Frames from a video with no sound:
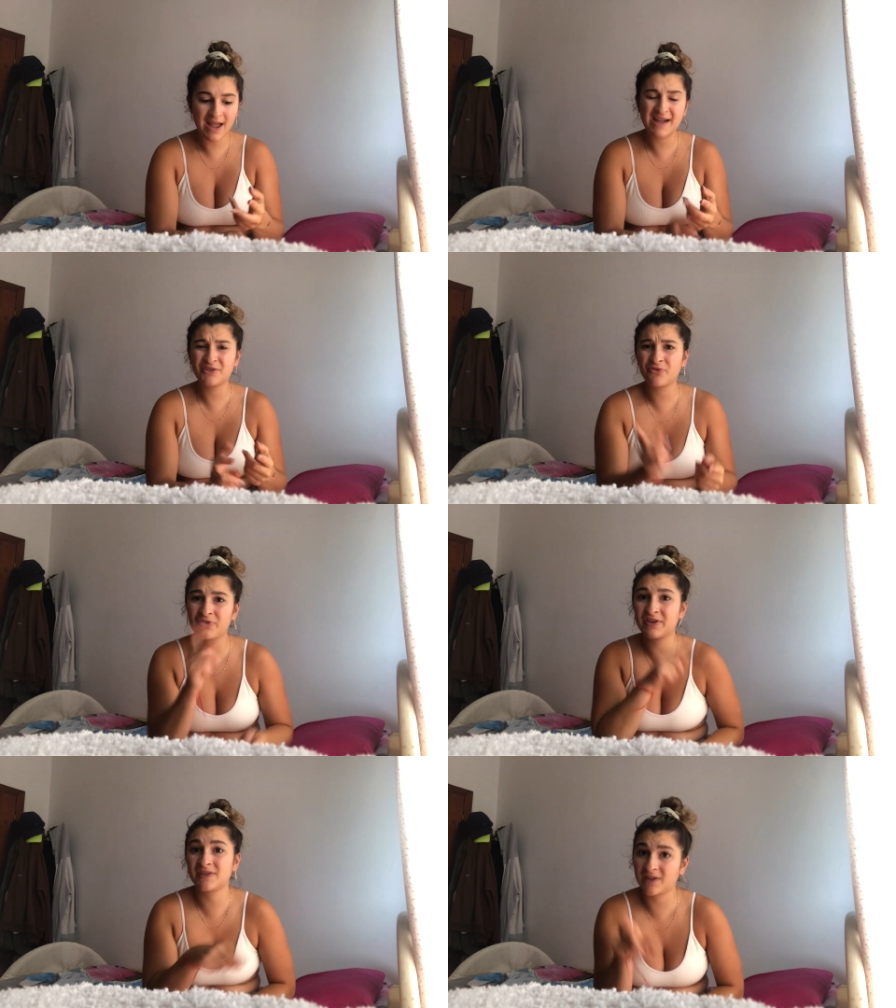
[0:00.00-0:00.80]
and you're in
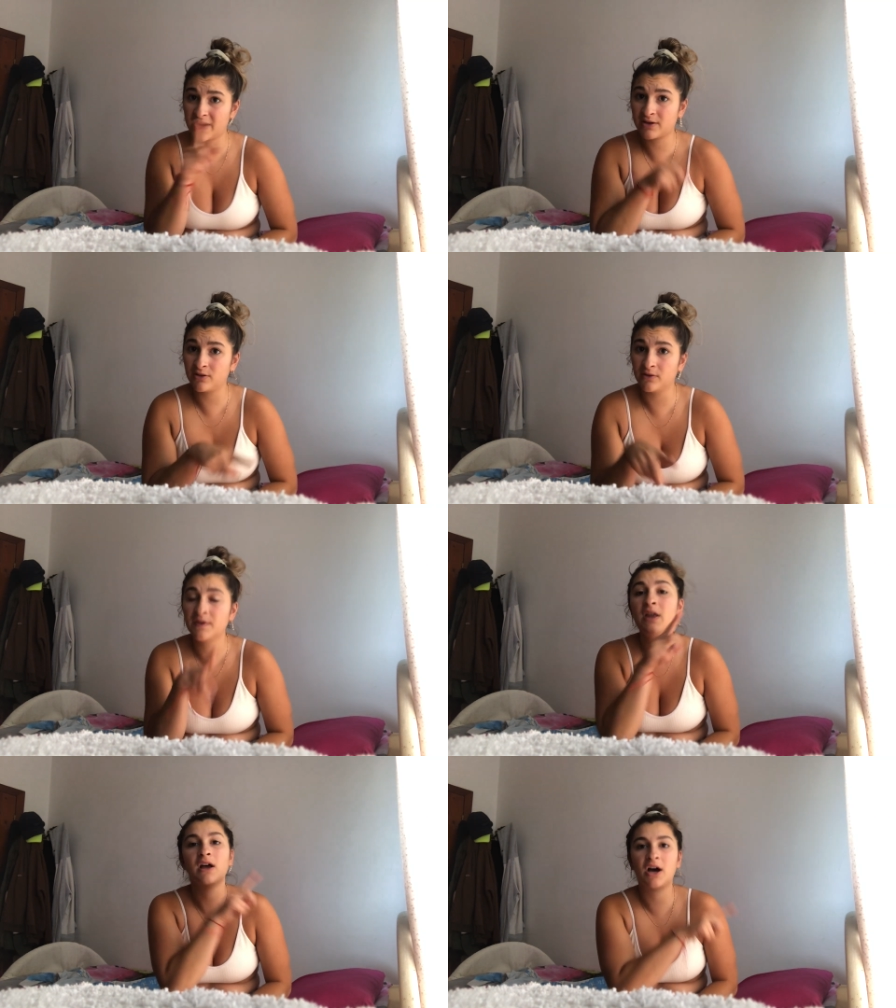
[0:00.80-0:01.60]
this cycle of
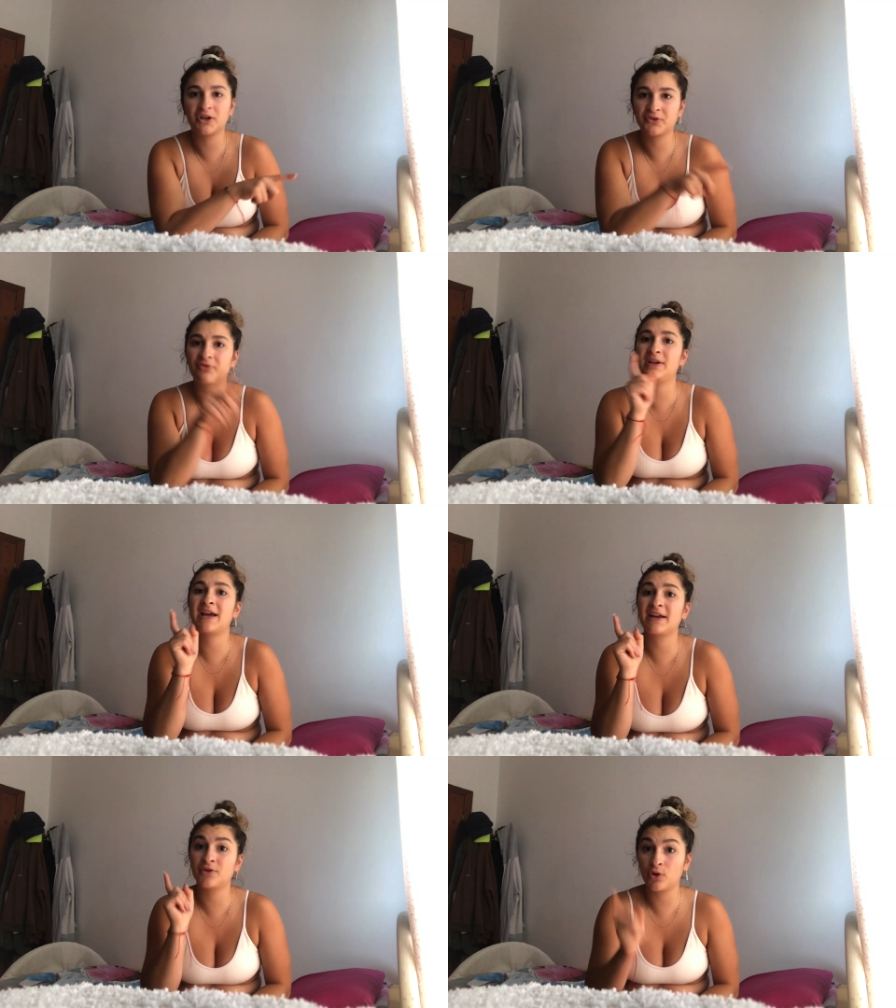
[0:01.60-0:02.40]
undereat
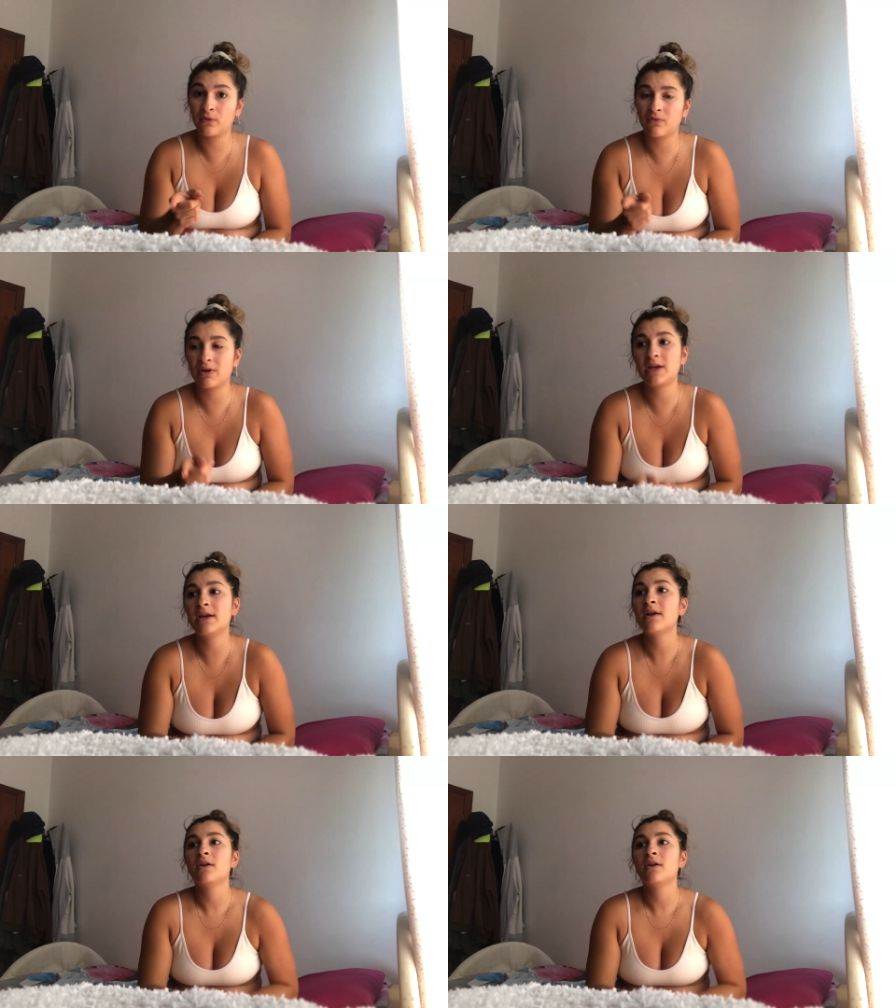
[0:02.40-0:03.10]
and overeat.